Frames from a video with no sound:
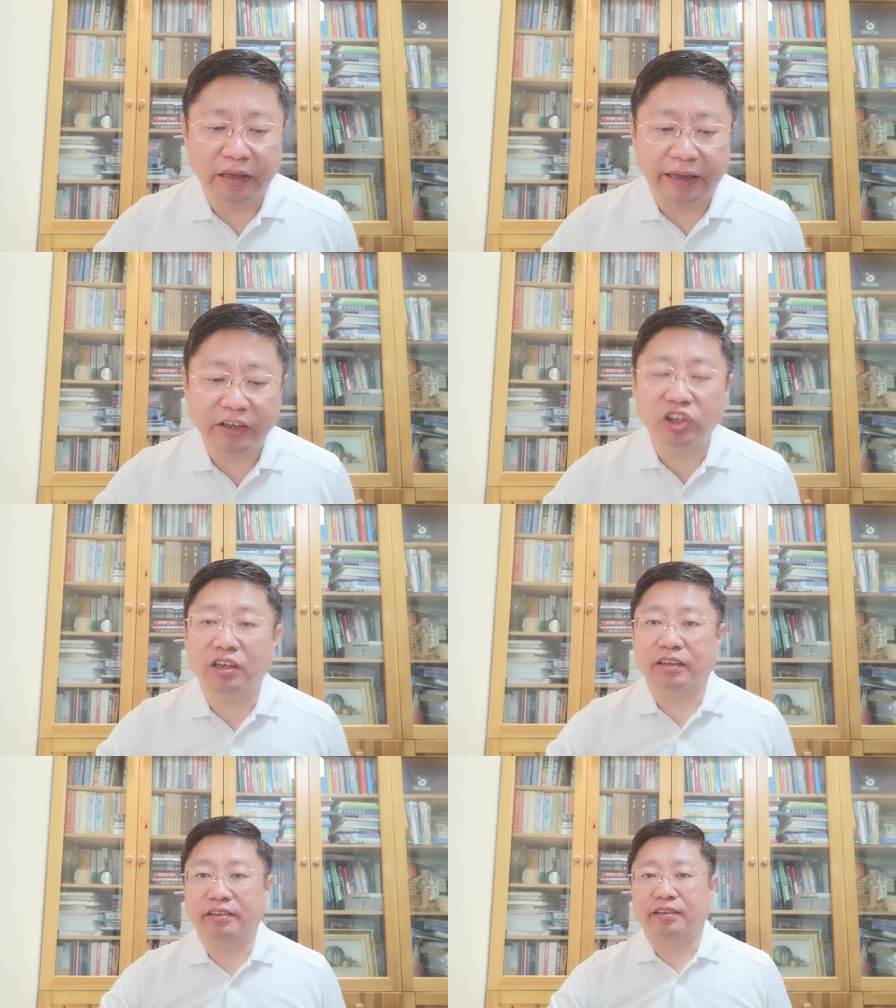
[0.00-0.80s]

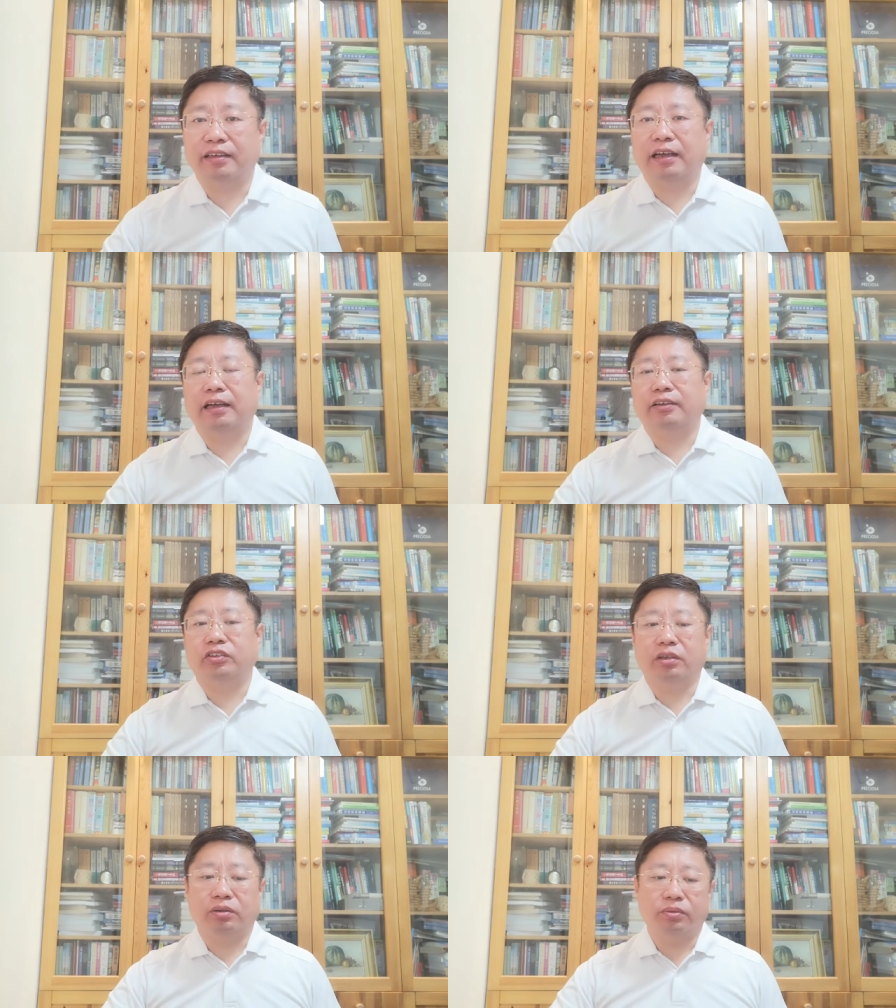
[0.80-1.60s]
ethics.
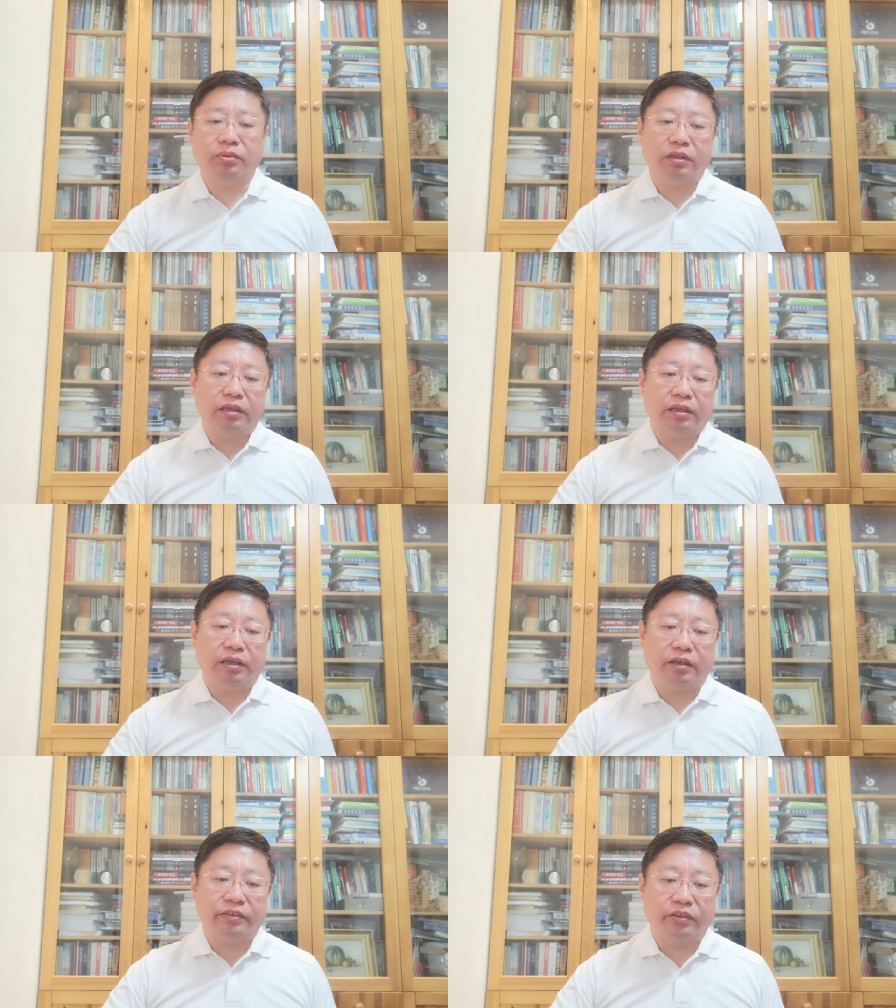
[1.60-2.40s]

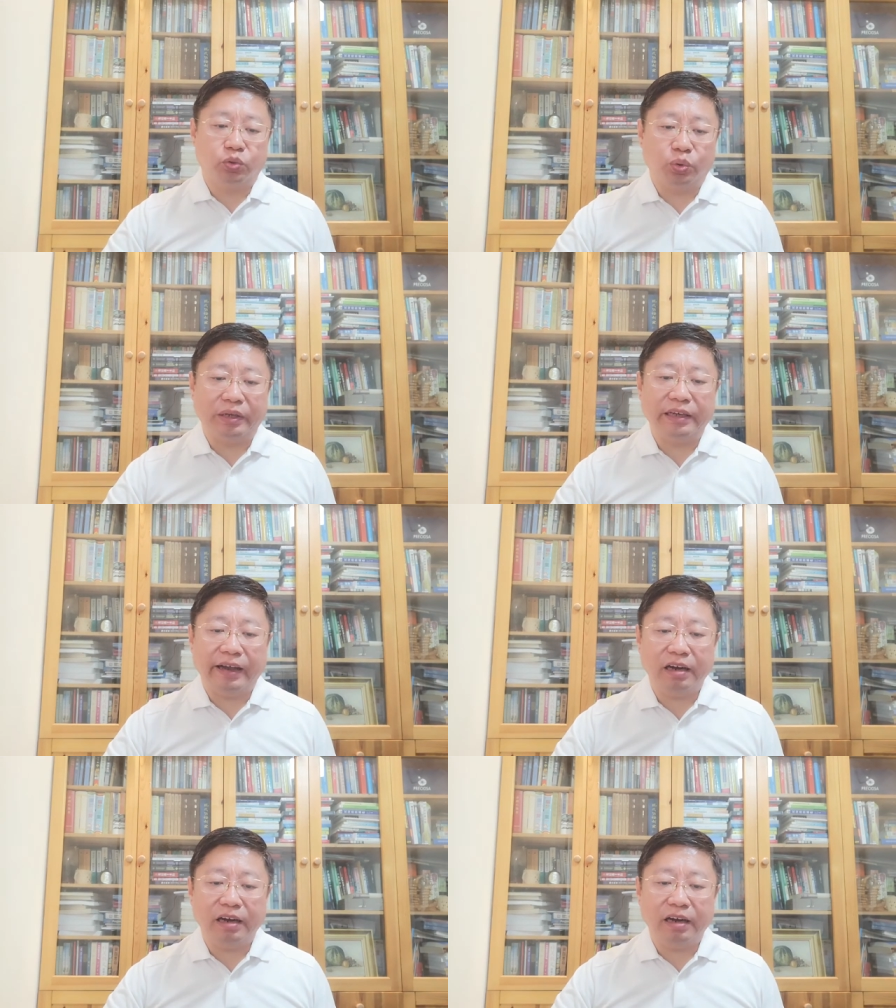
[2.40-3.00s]
The 3